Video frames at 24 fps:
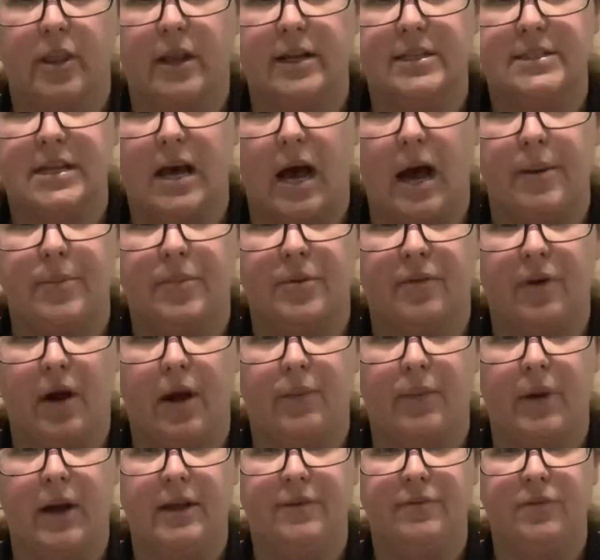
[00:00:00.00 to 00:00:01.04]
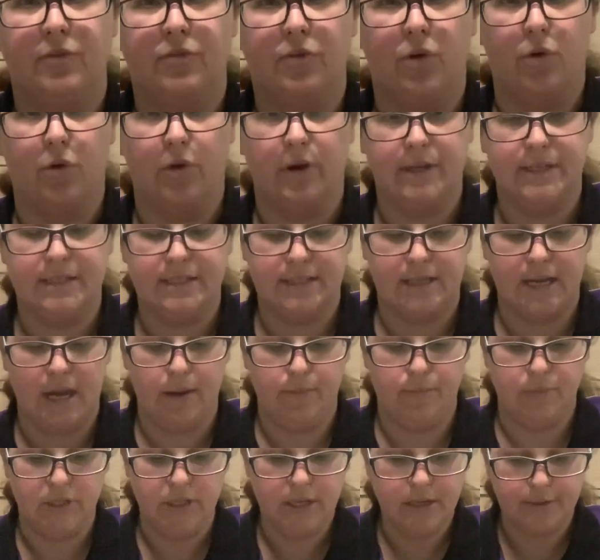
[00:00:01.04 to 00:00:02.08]
it's up the right way if you've already
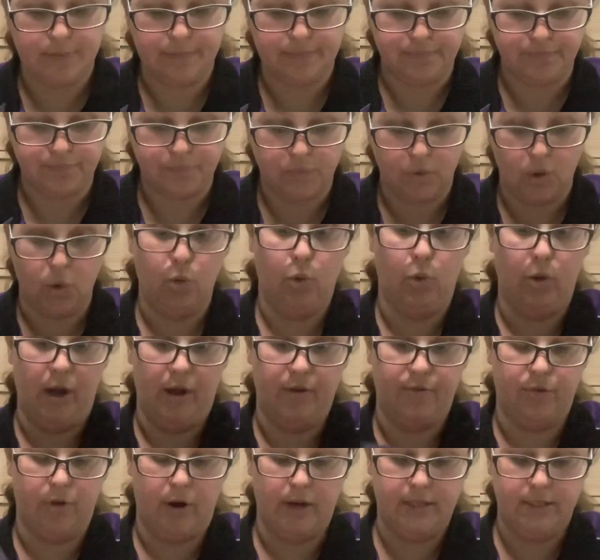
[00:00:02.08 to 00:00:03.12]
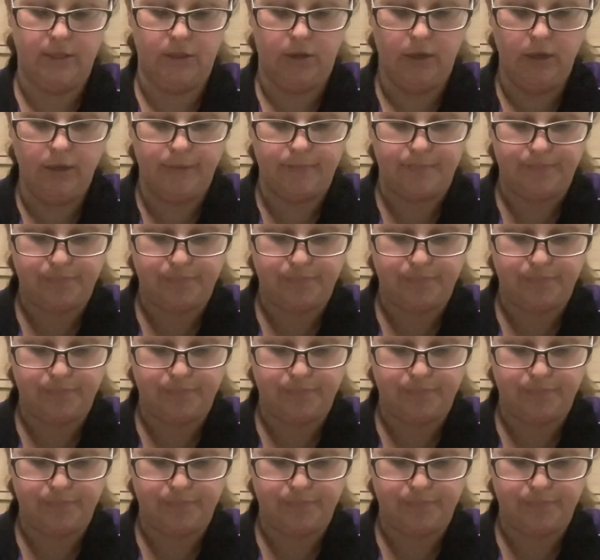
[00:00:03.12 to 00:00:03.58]
stamped it or have writing on it.